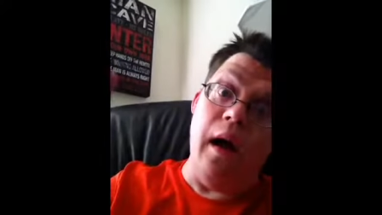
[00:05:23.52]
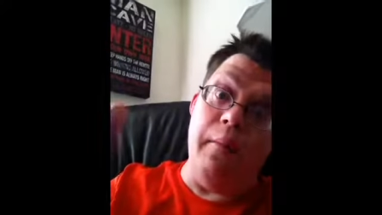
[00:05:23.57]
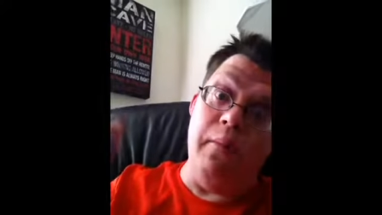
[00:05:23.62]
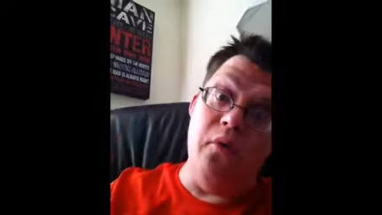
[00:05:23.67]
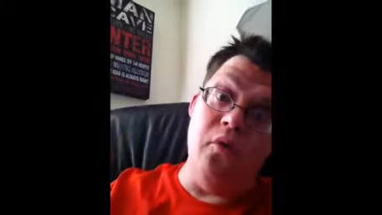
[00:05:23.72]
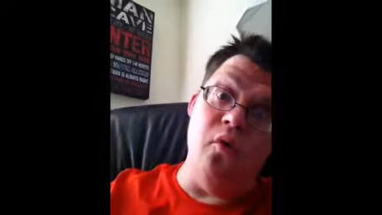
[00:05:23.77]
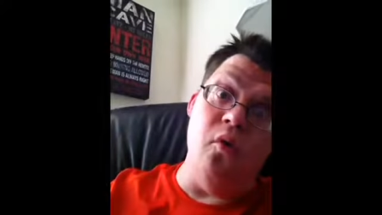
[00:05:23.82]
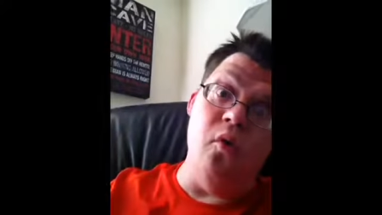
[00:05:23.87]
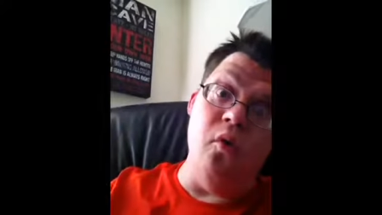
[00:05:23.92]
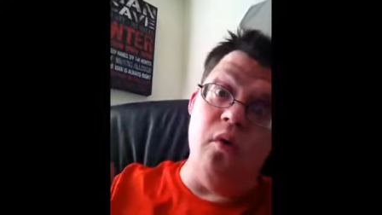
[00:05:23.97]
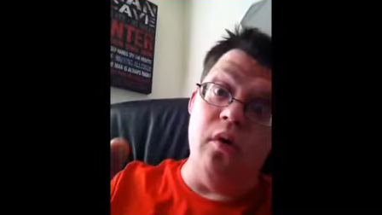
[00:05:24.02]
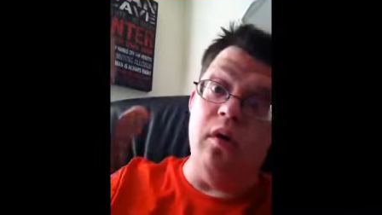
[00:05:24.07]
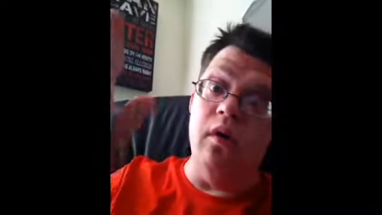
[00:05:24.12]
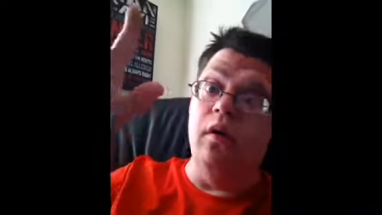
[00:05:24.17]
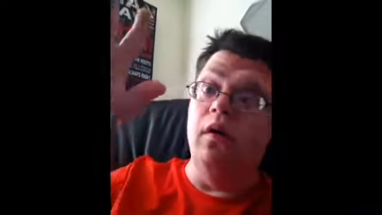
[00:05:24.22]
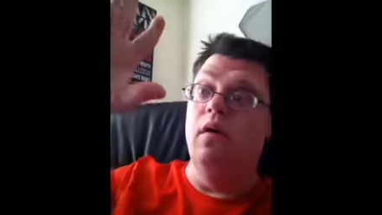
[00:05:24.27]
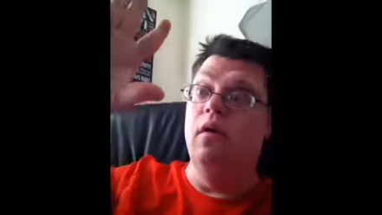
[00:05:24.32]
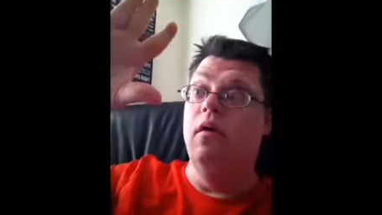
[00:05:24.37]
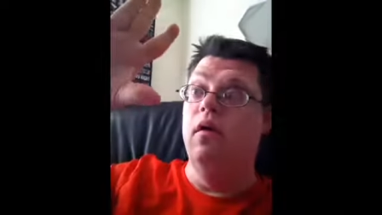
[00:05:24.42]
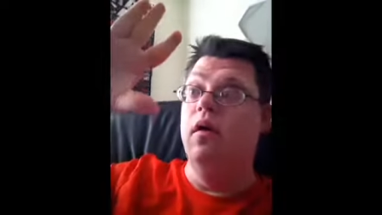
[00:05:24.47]
I'm doing
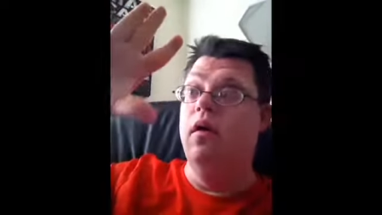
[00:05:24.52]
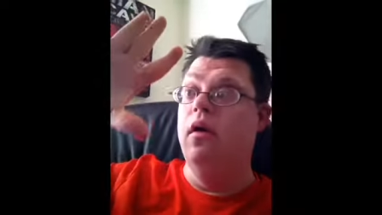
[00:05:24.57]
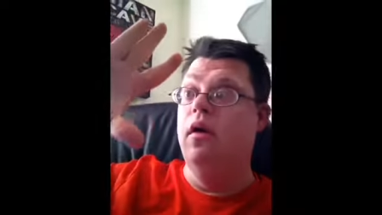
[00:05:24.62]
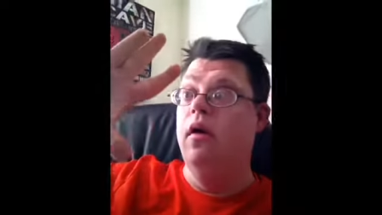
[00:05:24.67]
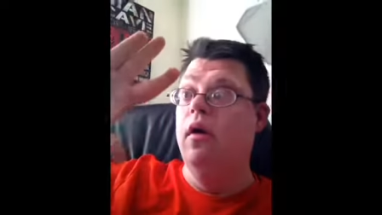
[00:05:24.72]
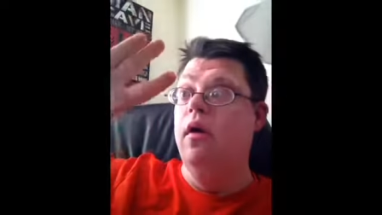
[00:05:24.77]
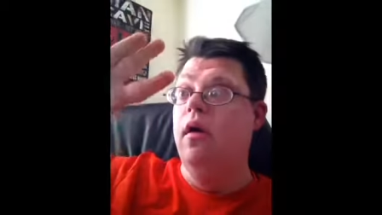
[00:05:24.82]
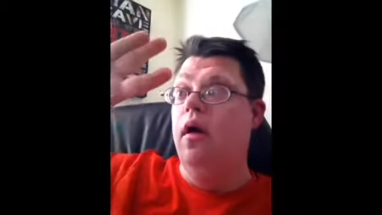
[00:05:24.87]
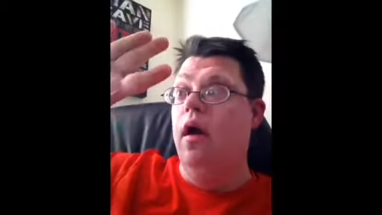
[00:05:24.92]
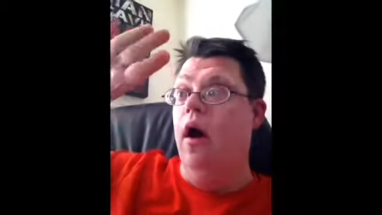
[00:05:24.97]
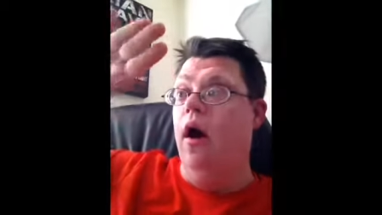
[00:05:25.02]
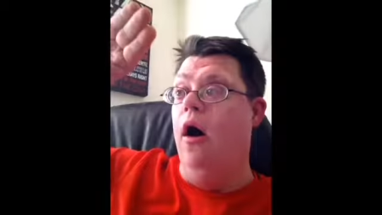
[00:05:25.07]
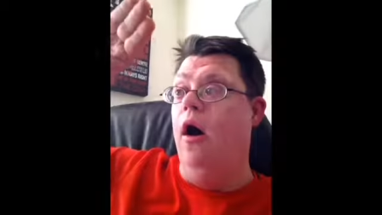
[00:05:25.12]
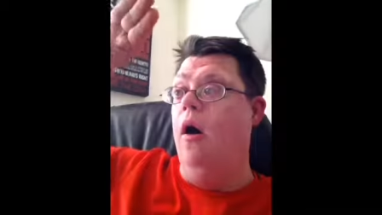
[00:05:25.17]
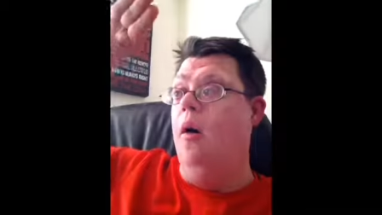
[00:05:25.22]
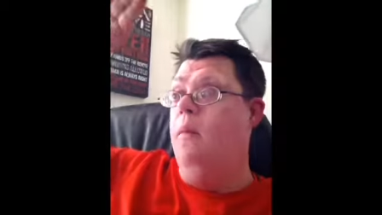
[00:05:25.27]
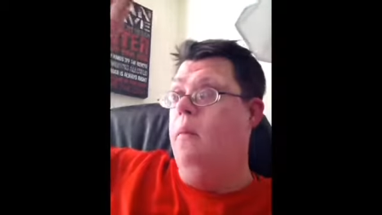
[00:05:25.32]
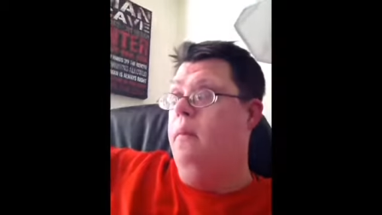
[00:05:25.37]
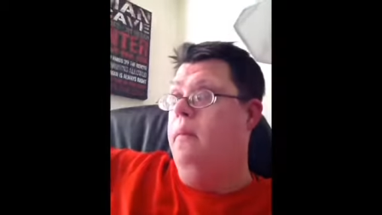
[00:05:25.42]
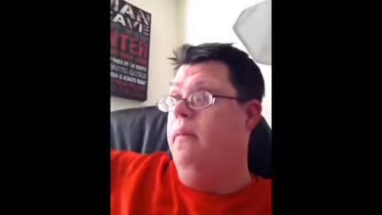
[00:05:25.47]

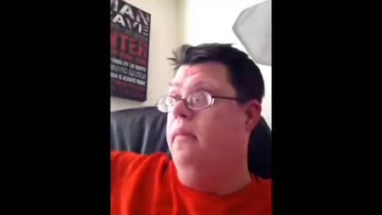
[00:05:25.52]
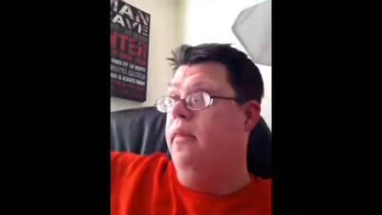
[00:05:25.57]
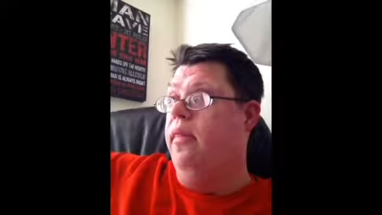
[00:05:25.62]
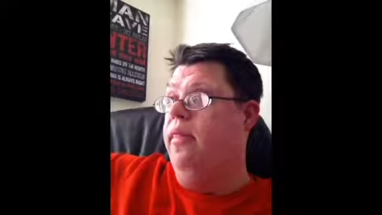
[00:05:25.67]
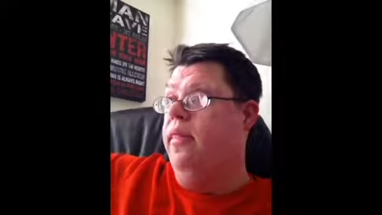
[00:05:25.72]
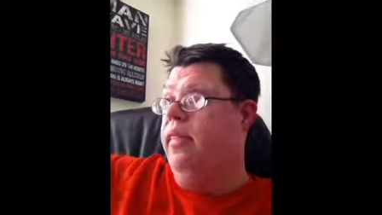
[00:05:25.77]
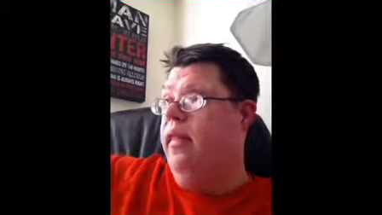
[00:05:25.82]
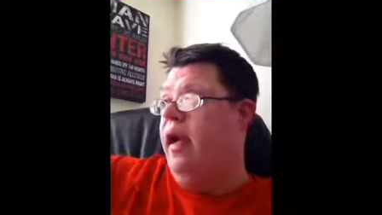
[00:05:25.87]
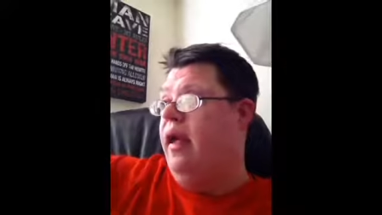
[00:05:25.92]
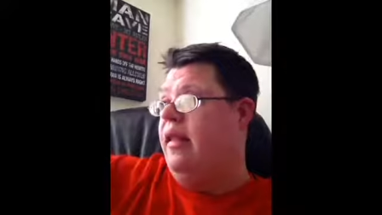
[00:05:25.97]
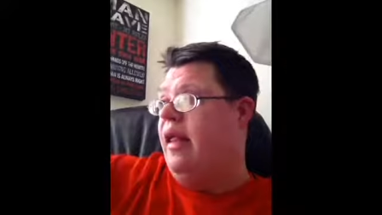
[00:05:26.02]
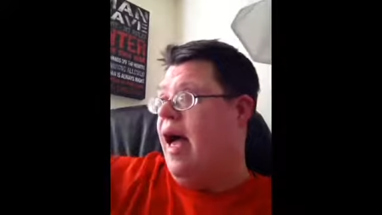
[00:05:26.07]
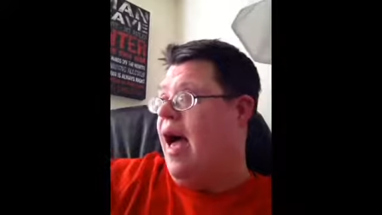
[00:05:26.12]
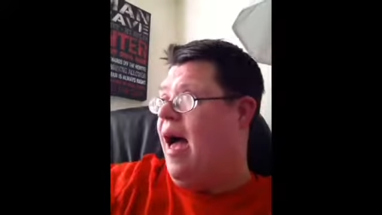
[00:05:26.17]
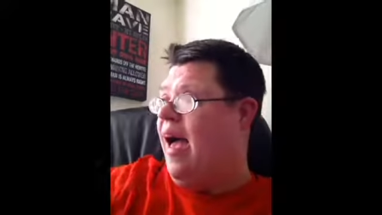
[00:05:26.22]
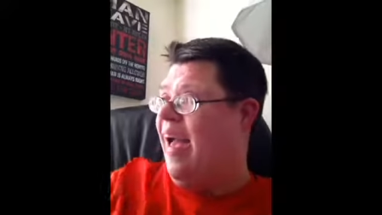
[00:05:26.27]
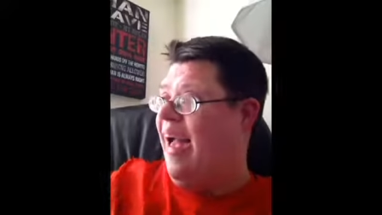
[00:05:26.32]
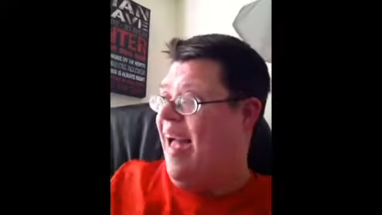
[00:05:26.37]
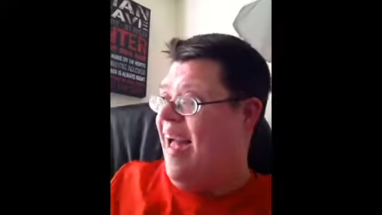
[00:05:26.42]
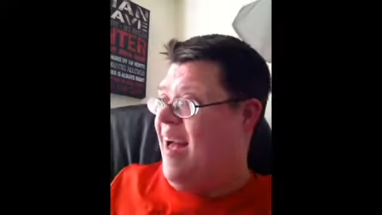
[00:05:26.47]
um that
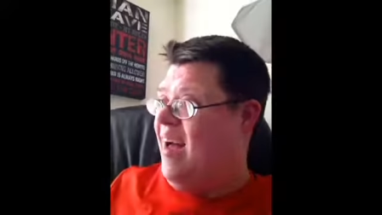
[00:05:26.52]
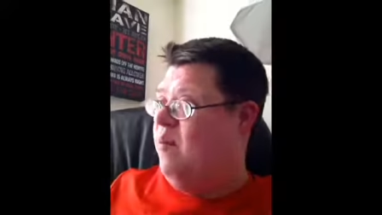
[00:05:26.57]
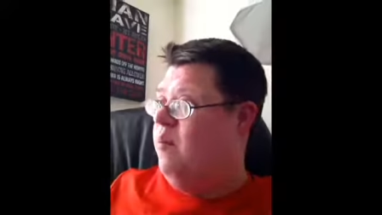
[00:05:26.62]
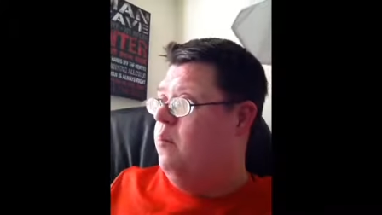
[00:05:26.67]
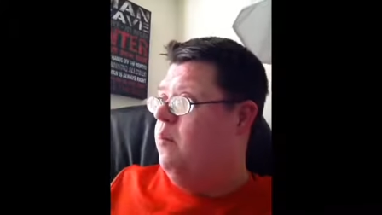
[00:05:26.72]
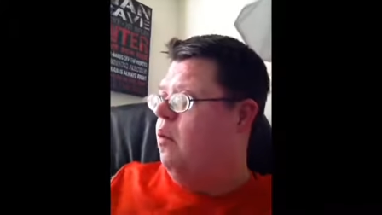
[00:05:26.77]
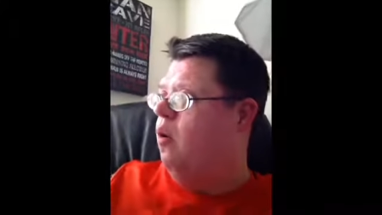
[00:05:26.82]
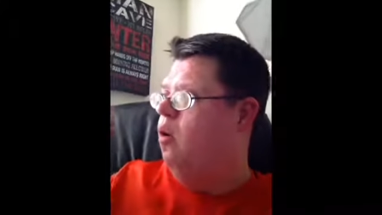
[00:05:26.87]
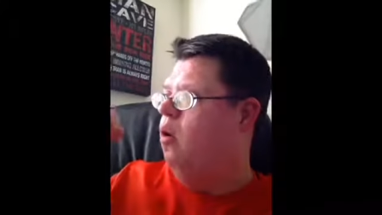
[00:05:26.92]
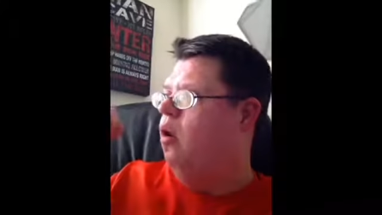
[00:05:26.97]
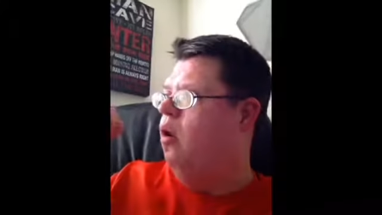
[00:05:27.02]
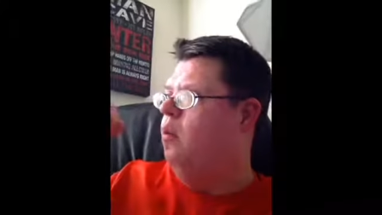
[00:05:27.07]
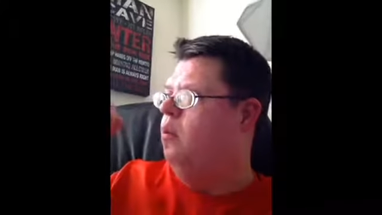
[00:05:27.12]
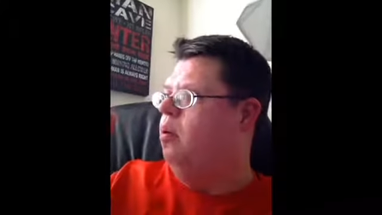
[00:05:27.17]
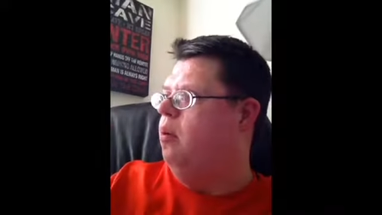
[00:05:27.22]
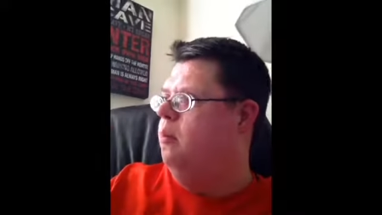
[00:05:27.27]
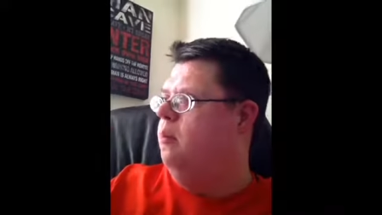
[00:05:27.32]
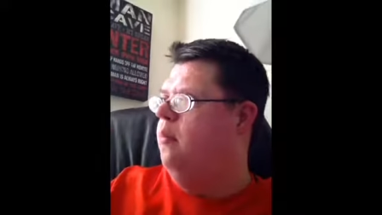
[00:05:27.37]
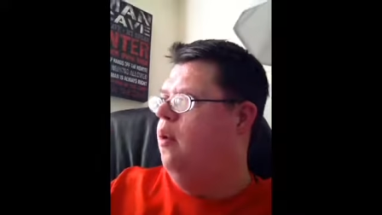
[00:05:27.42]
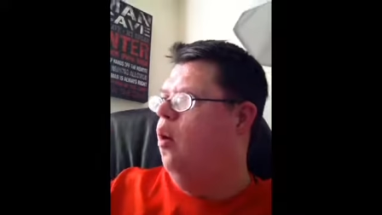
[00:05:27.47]
I am gonna
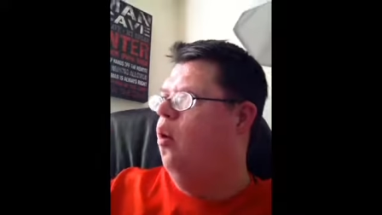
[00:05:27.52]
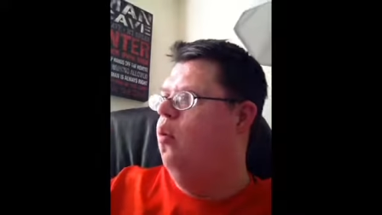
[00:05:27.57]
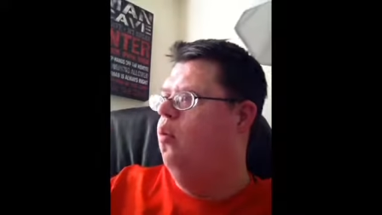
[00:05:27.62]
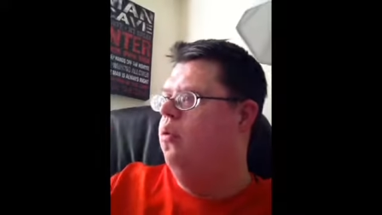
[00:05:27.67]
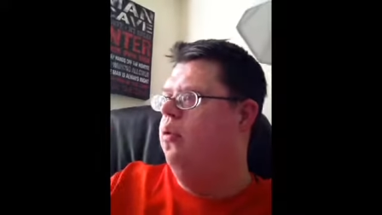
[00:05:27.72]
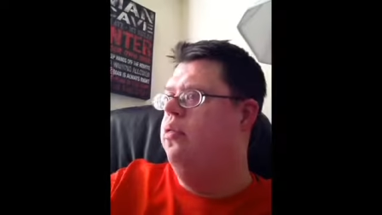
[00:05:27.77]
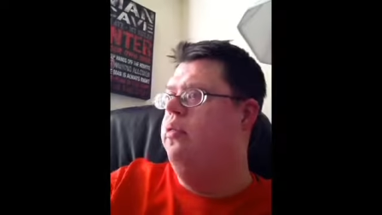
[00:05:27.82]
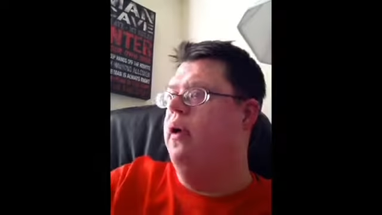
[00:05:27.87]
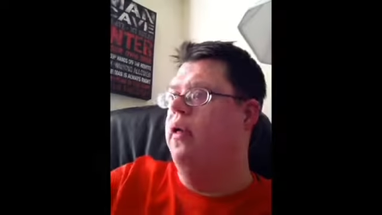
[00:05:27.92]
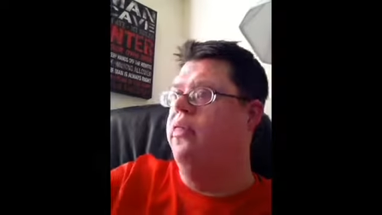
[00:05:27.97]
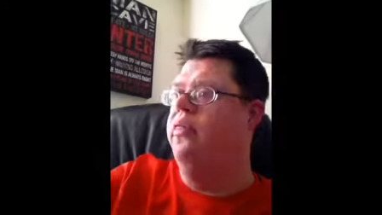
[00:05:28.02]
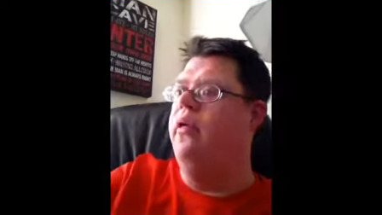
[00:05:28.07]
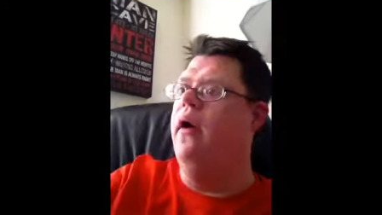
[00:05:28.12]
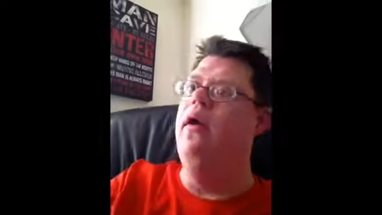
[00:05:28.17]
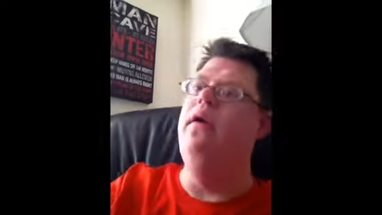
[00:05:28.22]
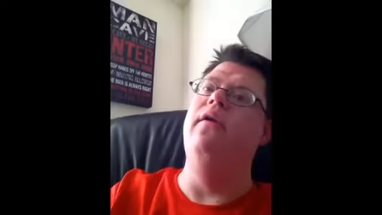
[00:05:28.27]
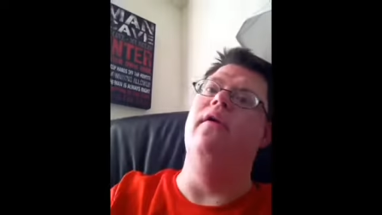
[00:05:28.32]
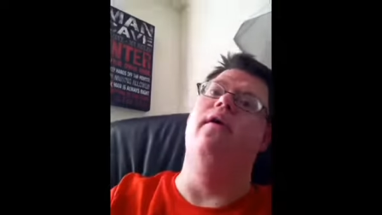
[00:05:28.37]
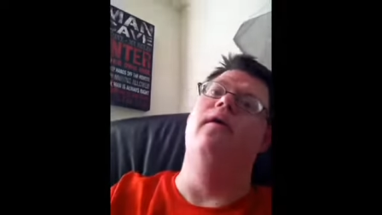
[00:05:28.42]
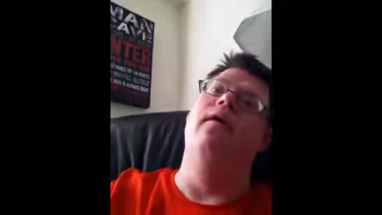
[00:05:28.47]
promote the
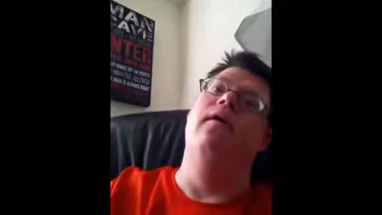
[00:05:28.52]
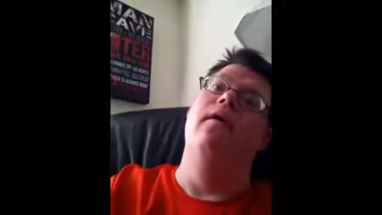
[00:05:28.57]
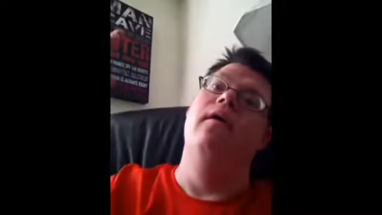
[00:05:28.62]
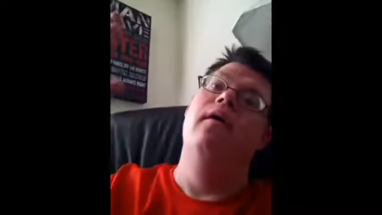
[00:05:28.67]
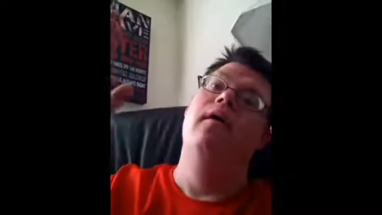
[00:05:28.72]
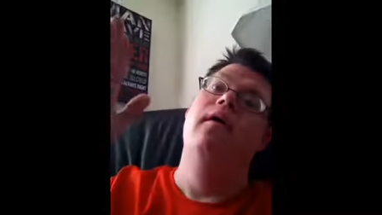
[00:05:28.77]
Thunder